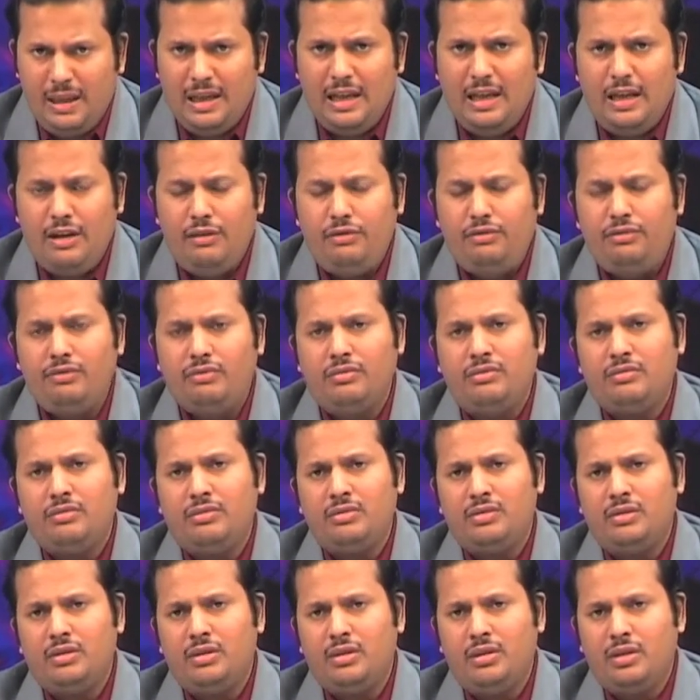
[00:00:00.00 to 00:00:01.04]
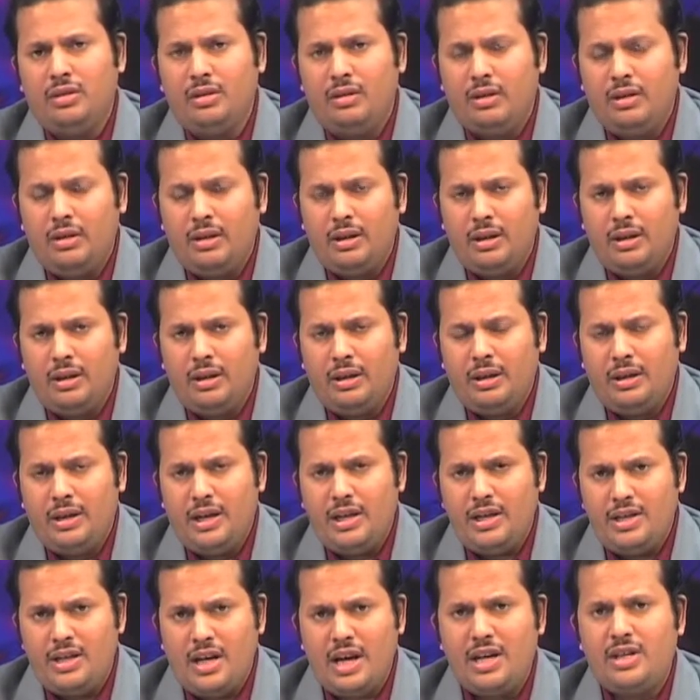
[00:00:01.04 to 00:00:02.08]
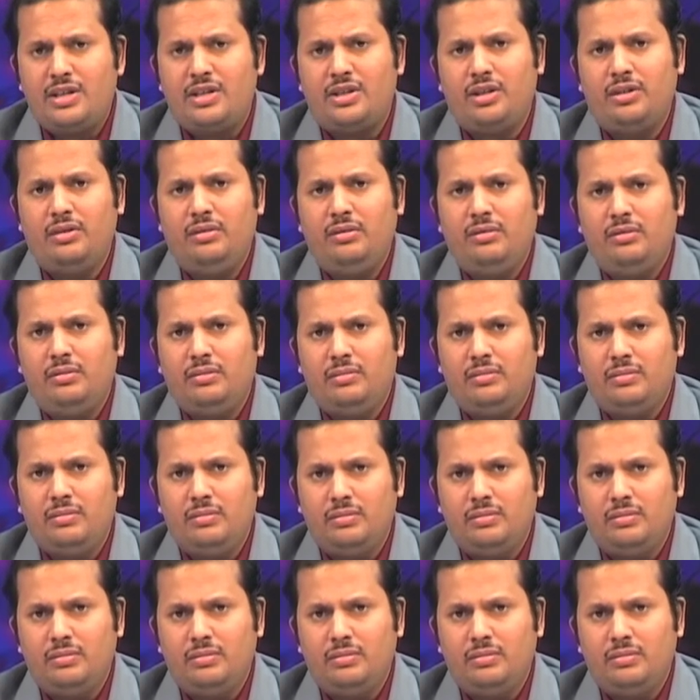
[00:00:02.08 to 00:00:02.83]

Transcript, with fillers: belief, intention.